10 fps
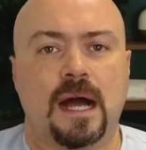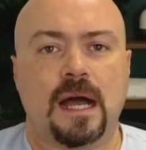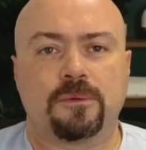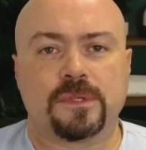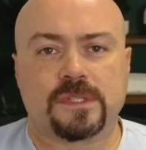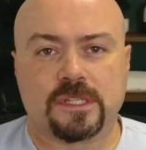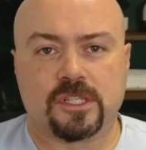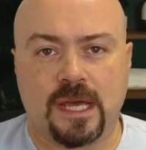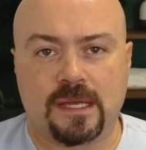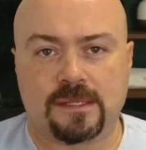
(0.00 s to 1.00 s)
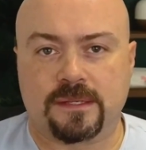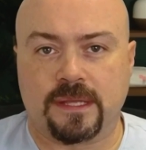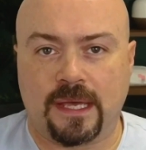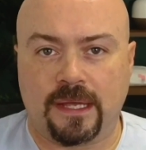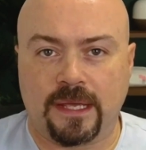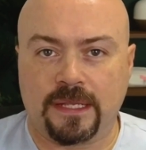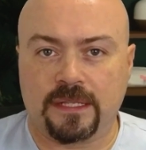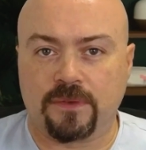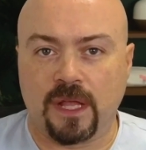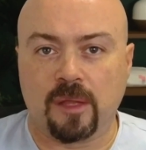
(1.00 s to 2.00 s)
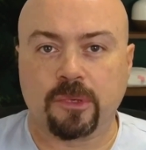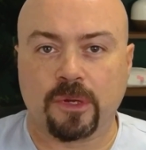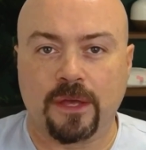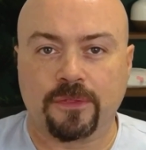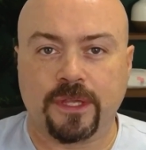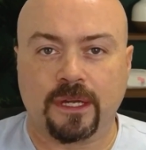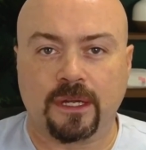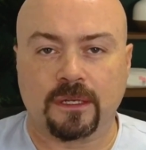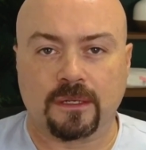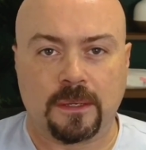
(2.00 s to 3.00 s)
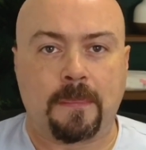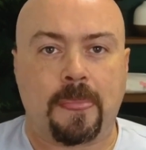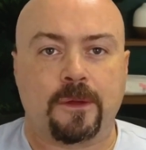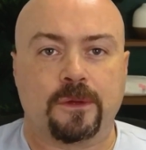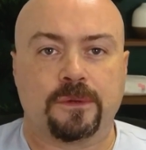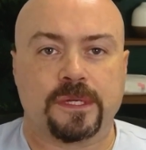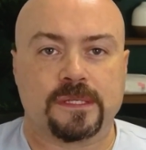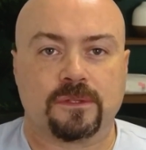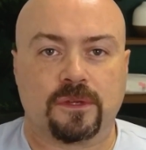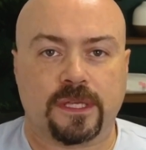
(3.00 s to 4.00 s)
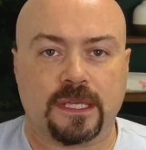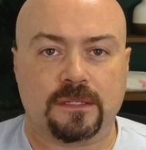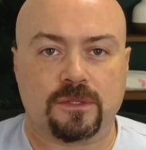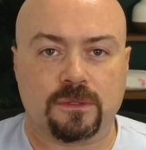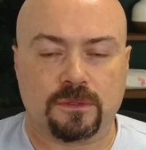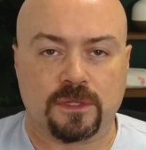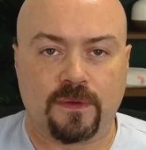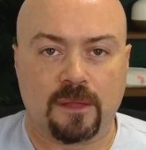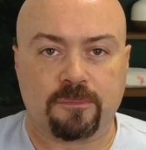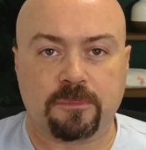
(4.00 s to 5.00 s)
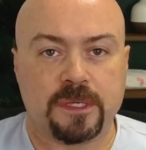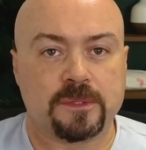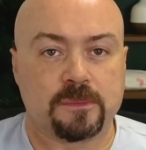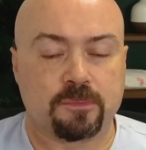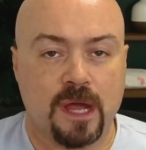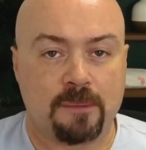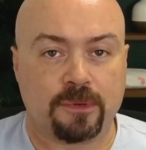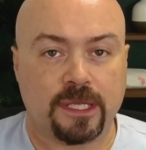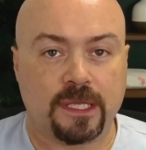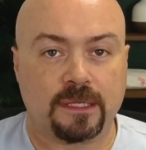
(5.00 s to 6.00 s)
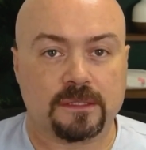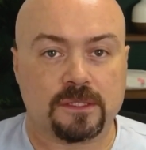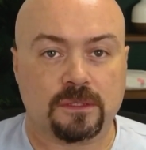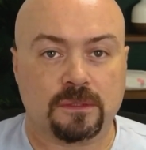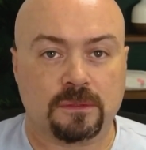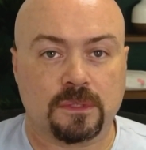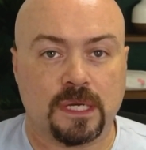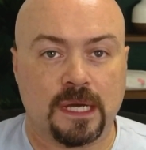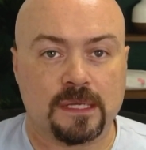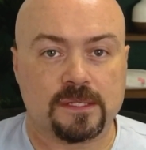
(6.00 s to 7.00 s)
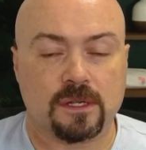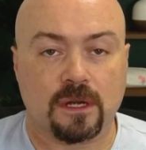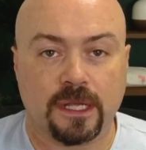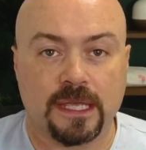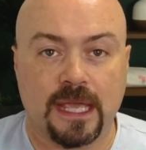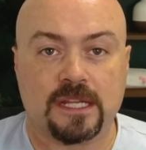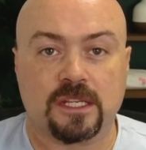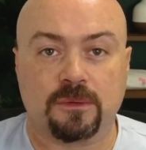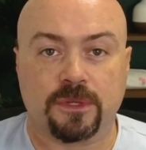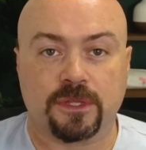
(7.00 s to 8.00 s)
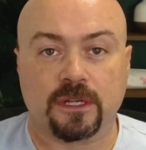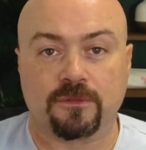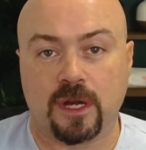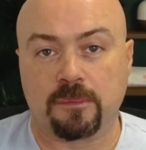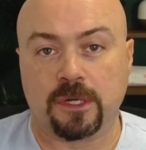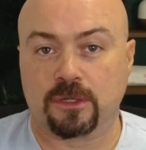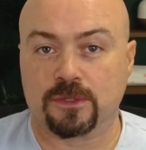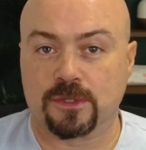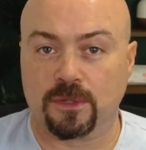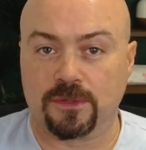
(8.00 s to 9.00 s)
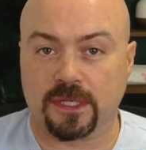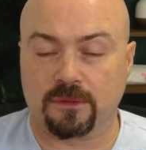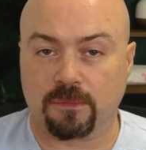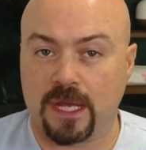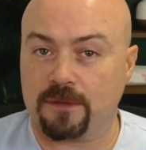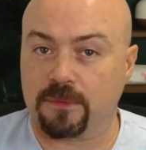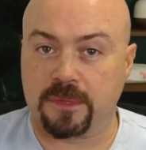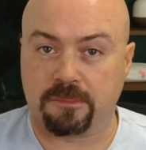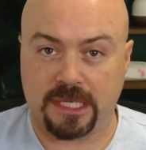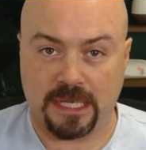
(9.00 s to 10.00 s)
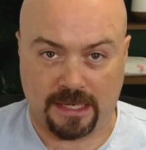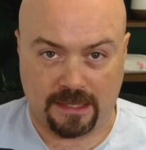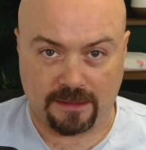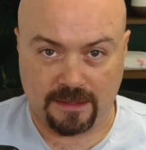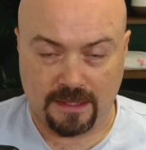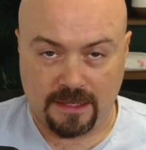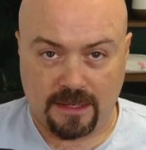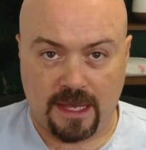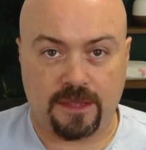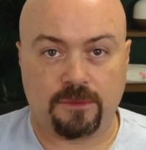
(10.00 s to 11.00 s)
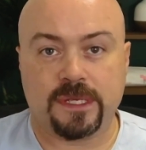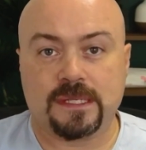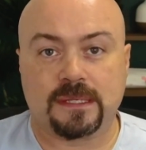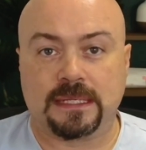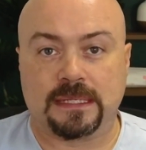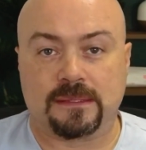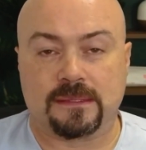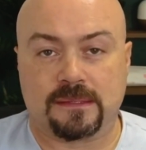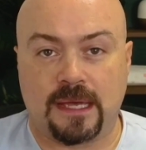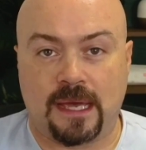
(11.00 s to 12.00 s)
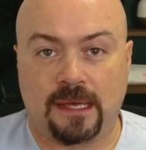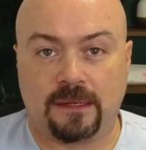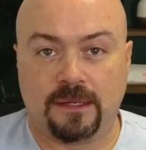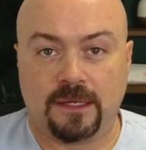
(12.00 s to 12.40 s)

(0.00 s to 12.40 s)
I would suggest that any developer out there who is looking to develop a piece of property to start engaging with an environmental consultant right from the beginning. And the reason is that